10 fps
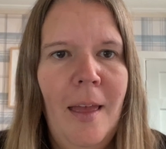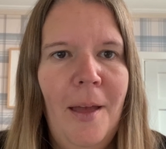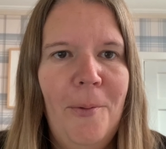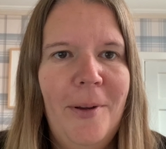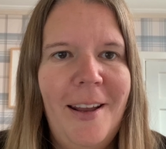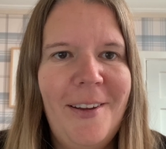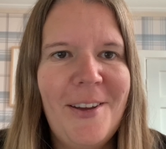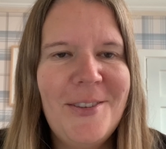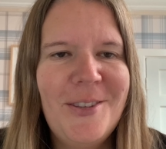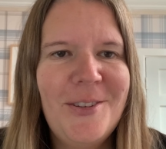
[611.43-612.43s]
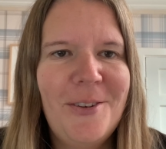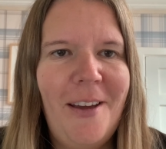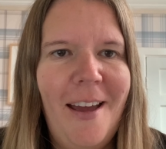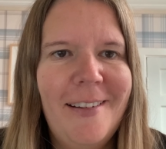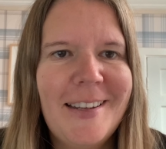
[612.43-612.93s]
we're now going to do
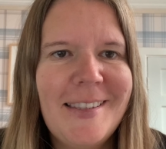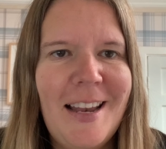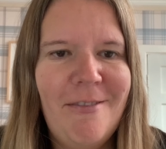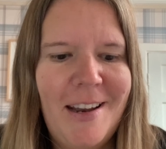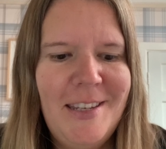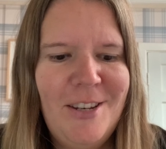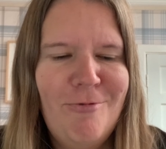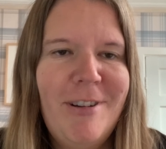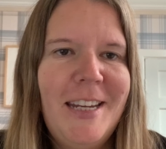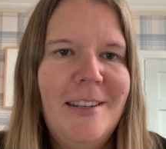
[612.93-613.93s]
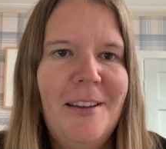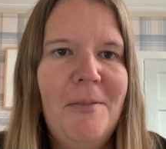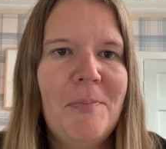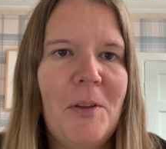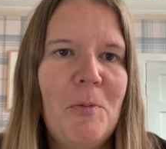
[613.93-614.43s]
our Accelerated Reader
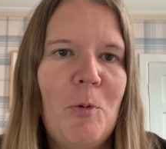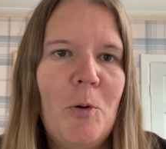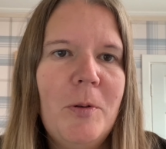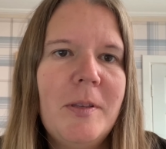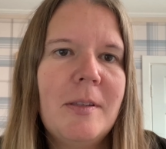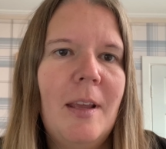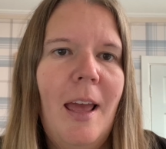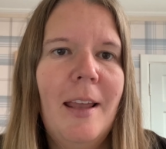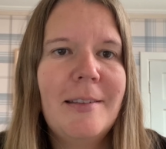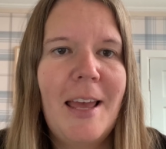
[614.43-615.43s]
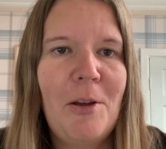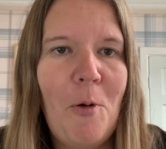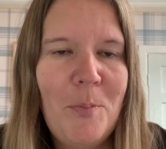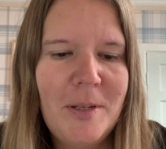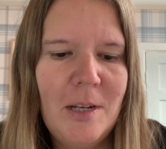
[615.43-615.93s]
Awards and our
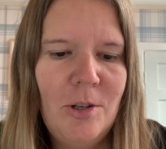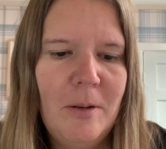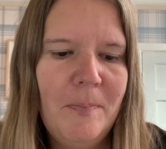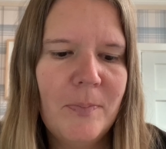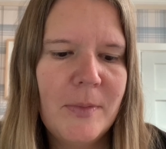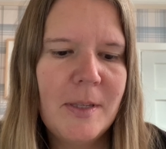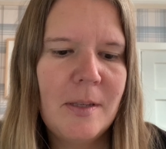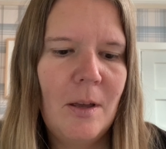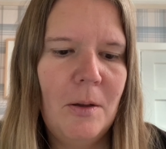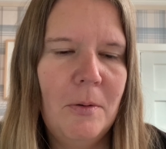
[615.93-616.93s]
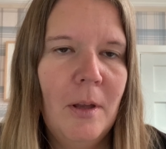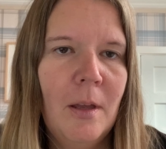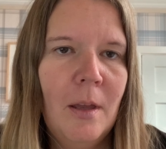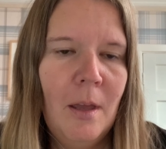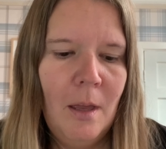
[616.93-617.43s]
competition. So
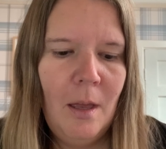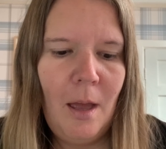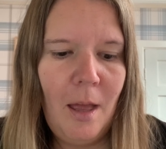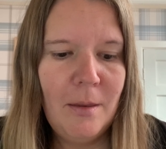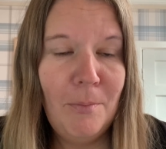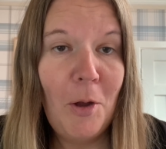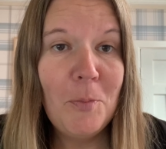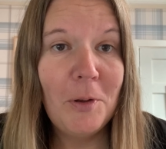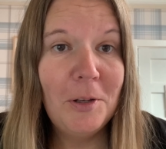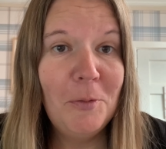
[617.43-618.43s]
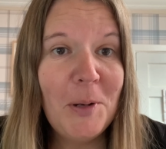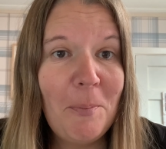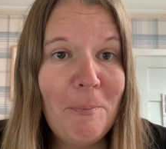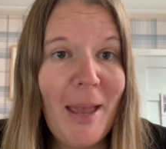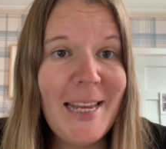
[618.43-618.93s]
at the moment, you've been
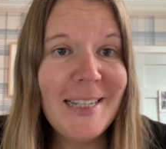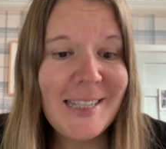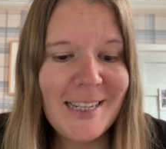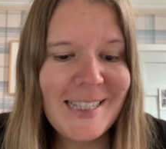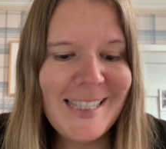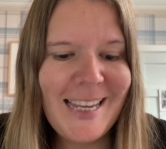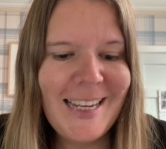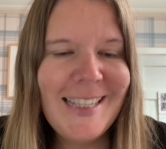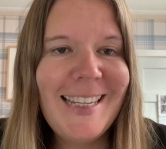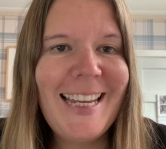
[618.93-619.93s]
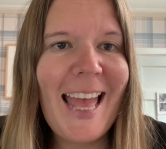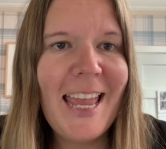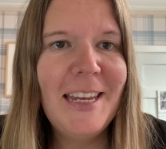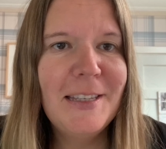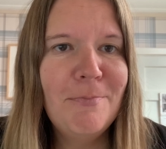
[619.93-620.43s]
amazing.
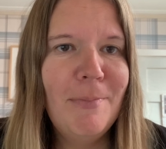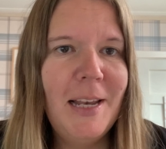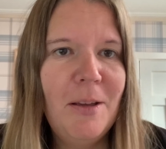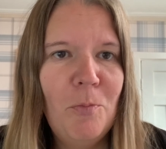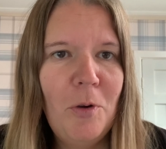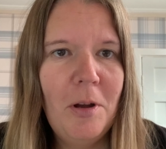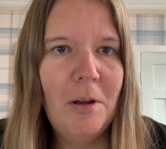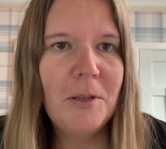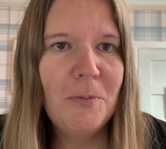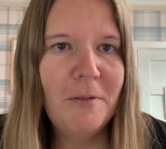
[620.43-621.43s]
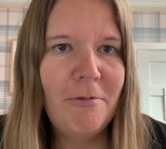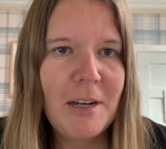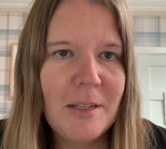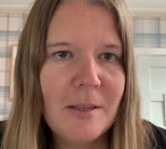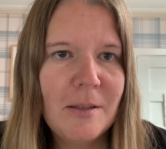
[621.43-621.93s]
68 million words we've
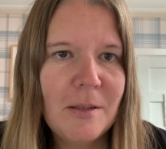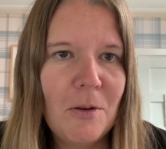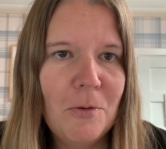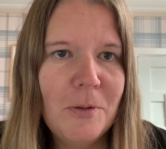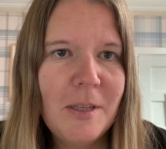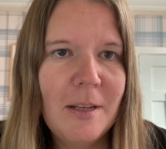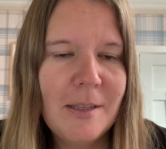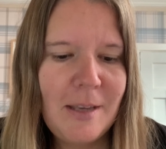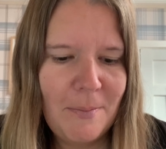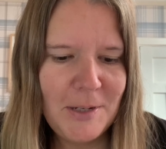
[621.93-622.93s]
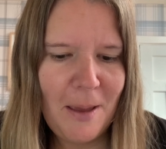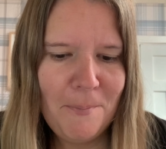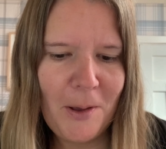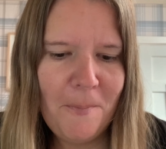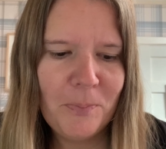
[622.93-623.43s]
read as a school since
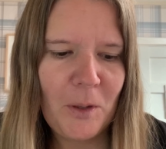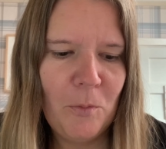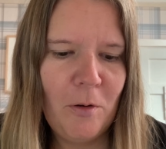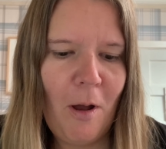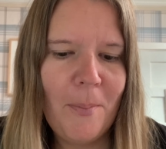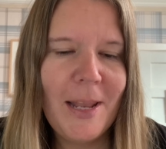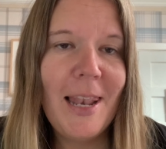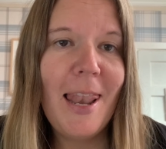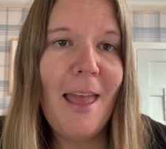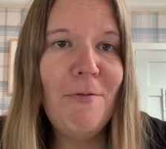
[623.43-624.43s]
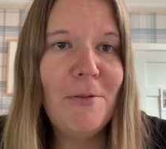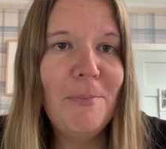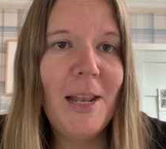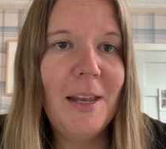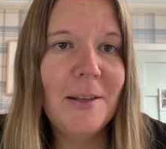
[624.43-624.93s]
September, and we're up 11
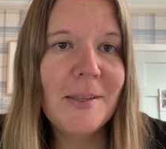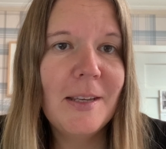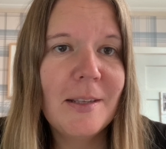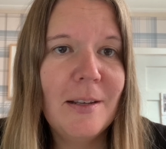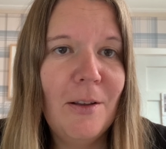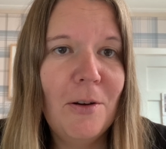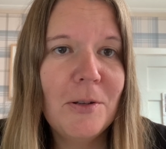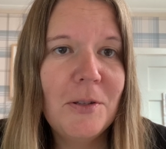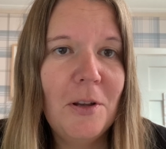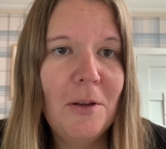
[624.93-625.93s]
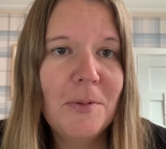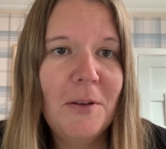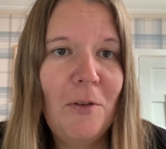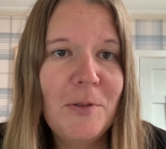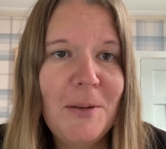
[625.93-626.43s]
million since last term. So
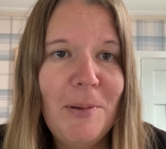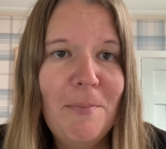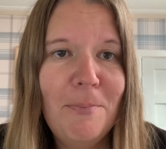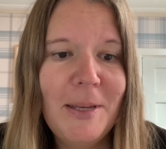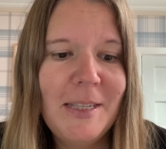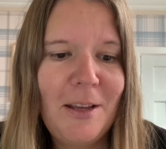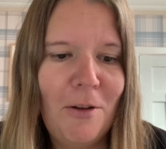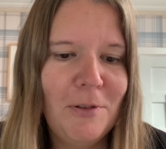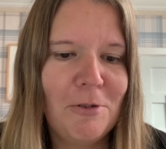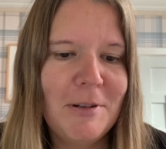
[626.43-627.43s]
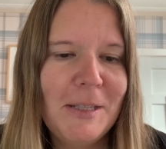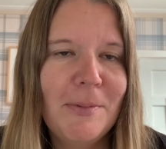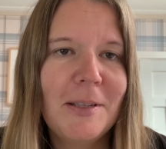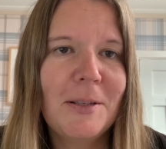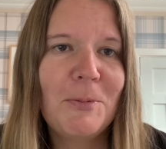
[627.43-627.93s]
you've obviously been busy over
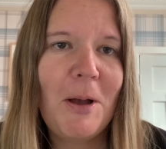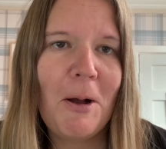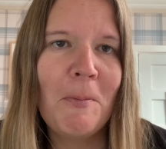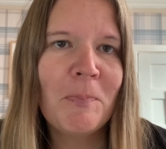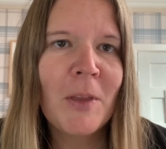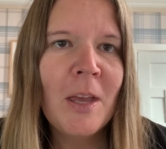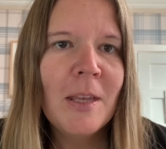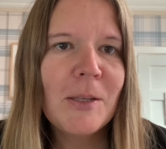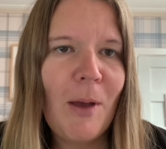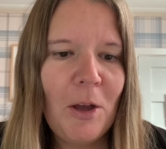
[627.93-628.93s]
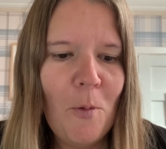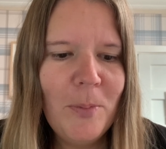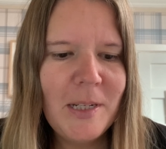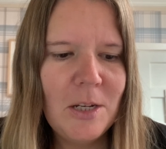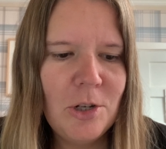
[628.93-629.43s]
Christmas as well. So our
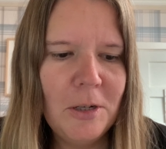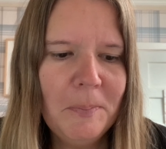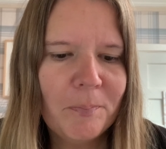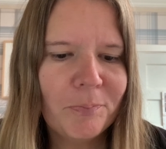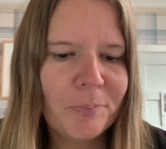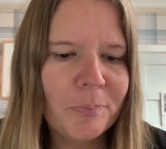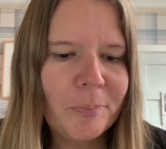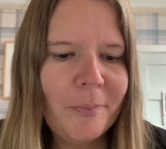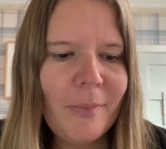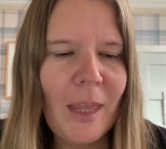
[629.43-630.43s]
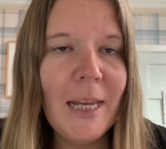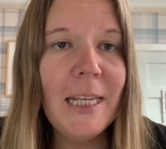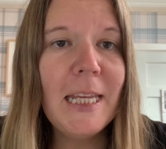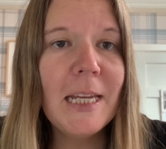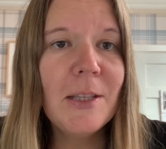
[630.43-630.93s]
competition
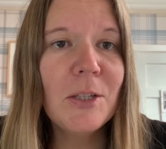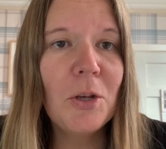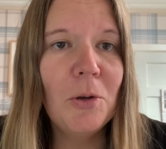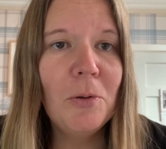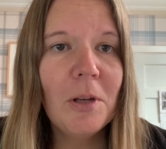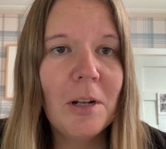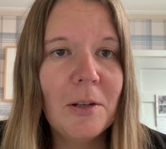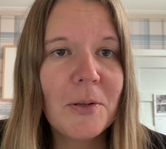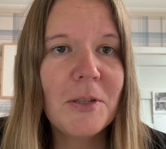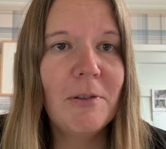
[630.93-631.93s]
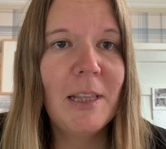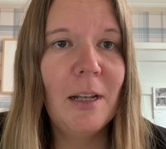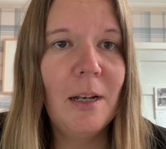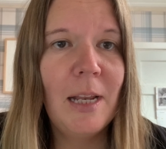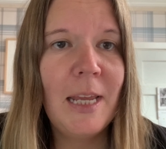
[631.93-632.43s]
in Year 2, the class that are in
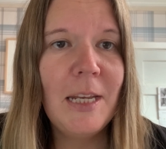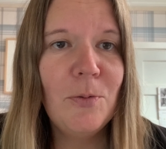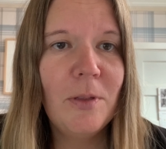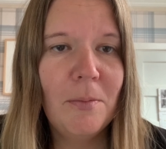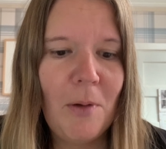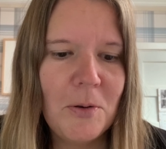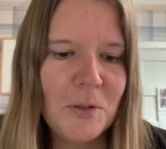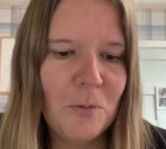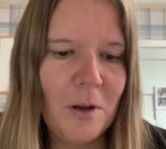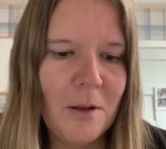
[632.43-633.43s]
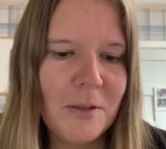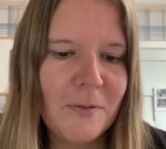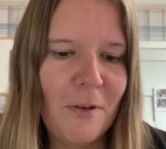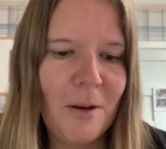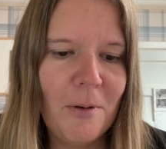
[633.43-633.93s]
the lead with the most
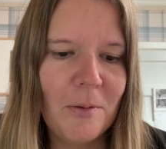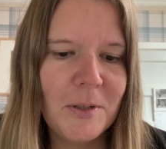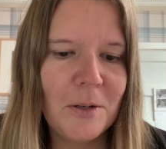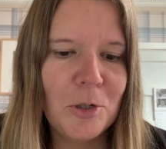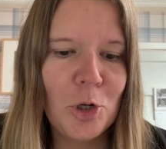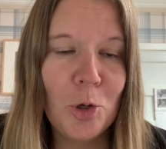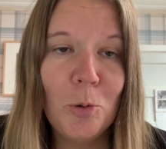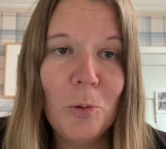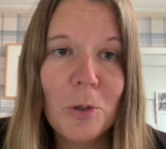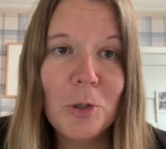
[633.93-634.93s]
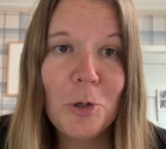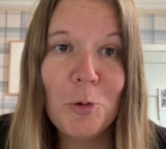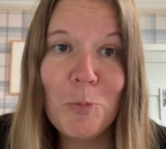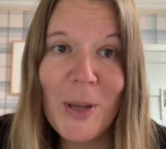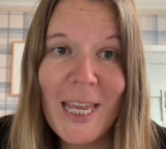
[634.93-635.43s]
words, very well done to
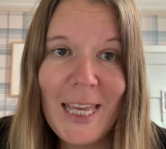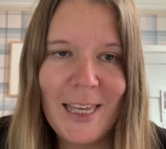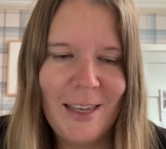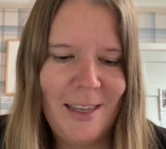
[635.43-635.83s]
2B.